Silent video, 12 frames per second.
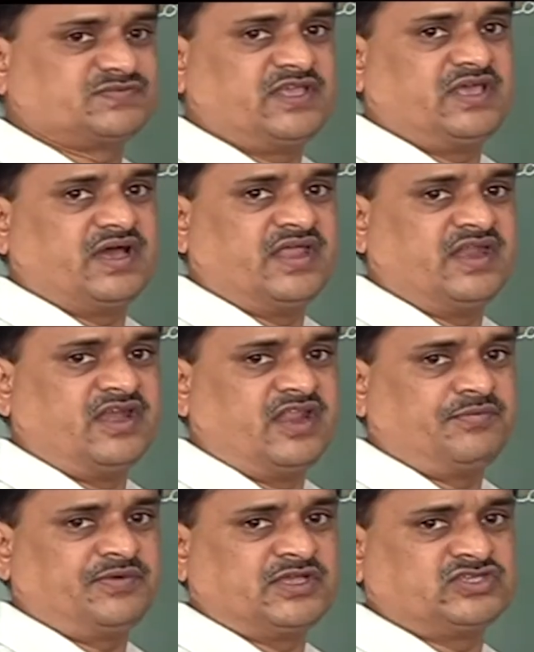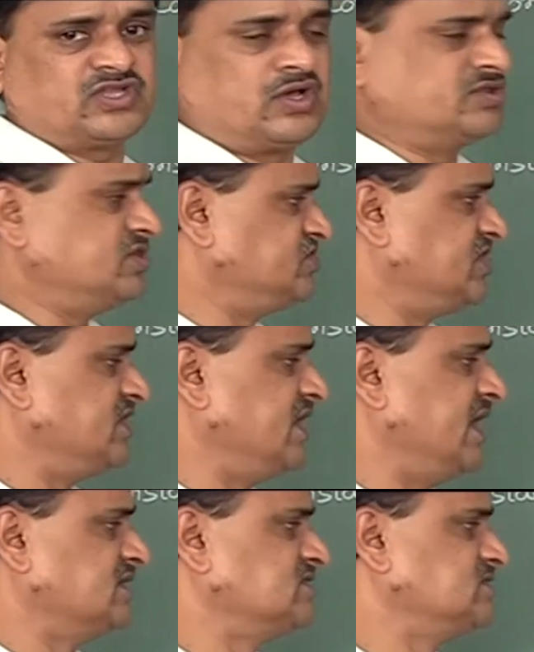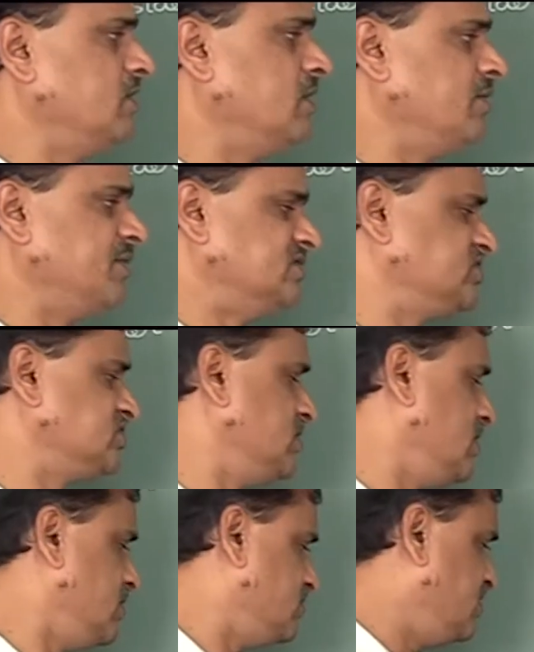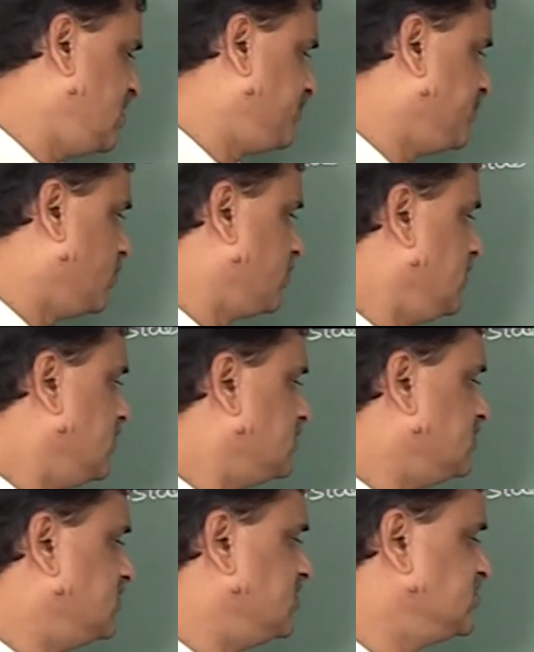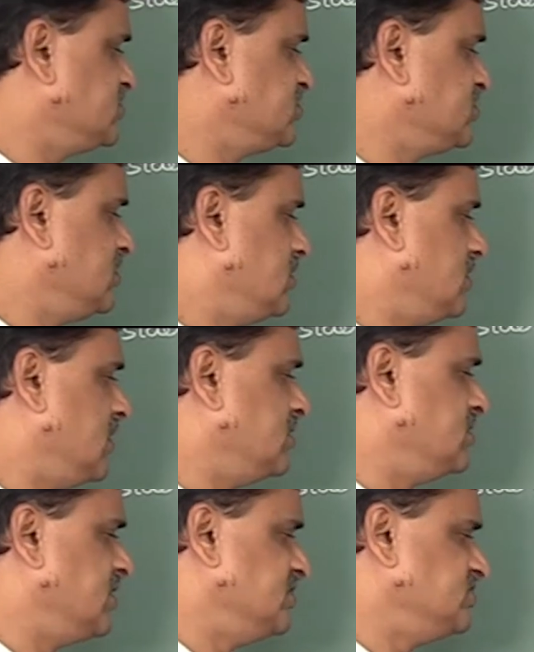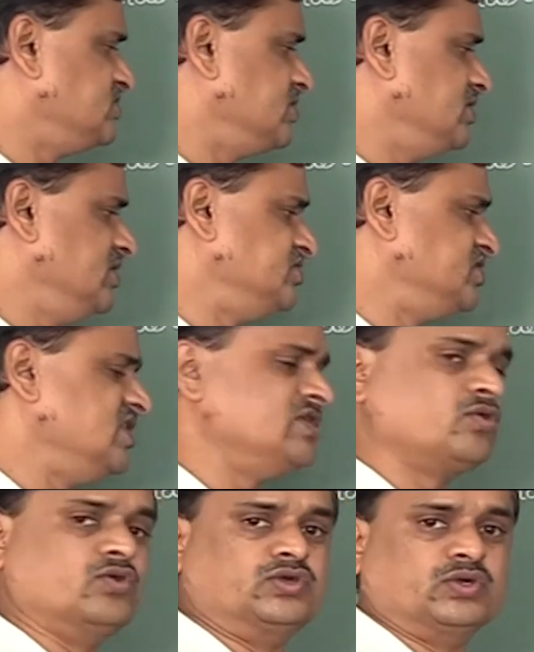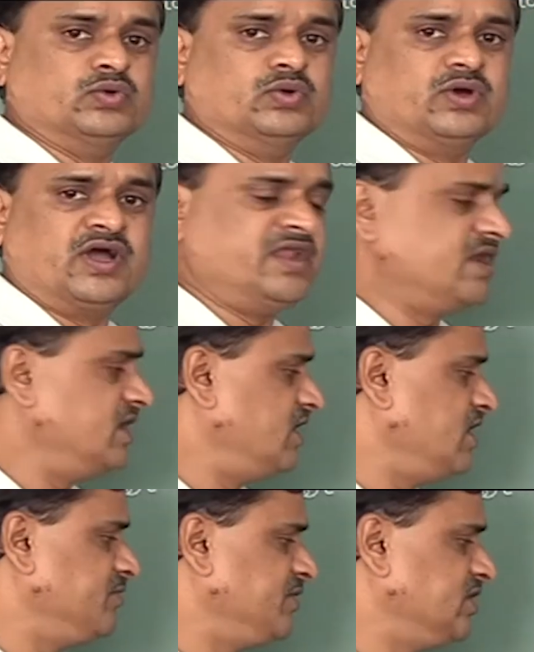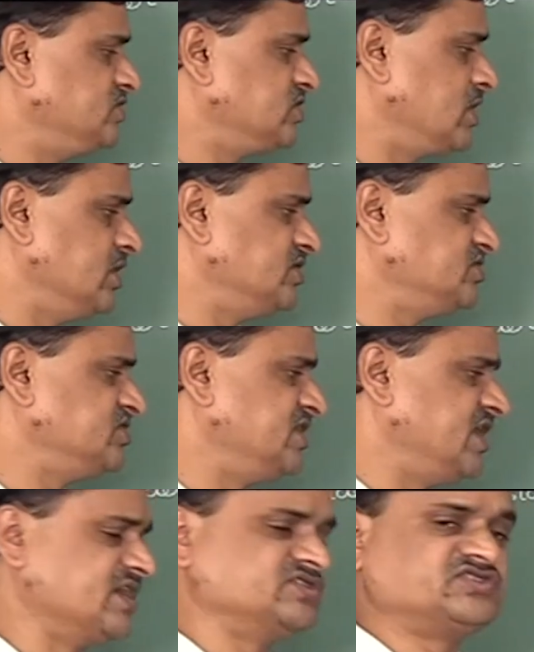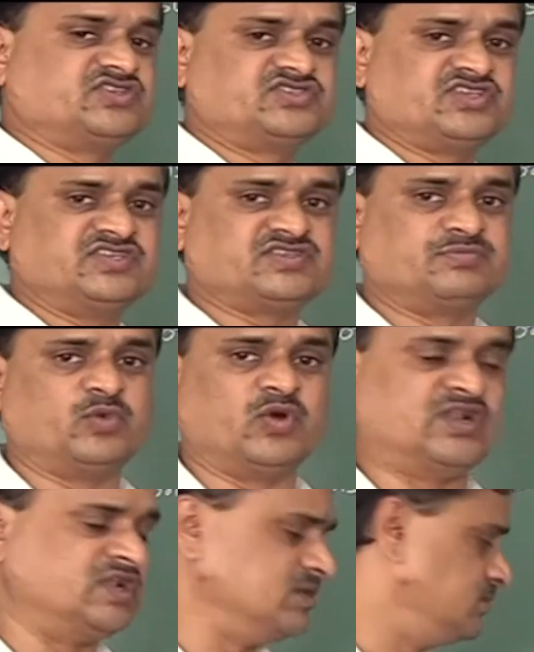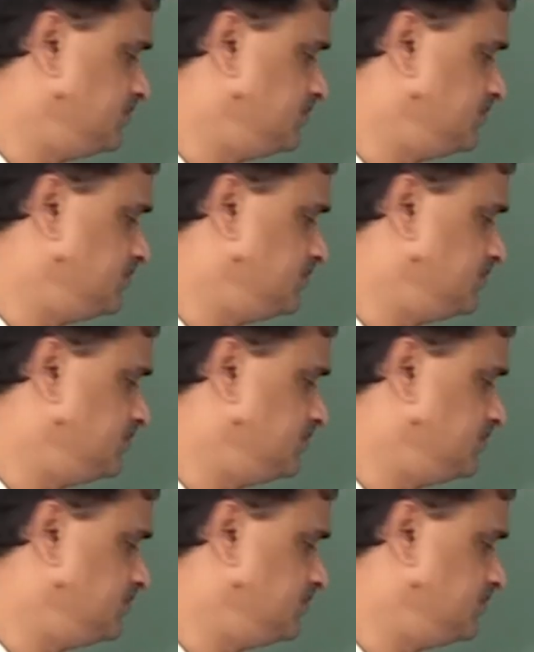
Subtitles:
why identity function on the set X of X. Therefore, this and this is equal to identity function on the set X. Say some one.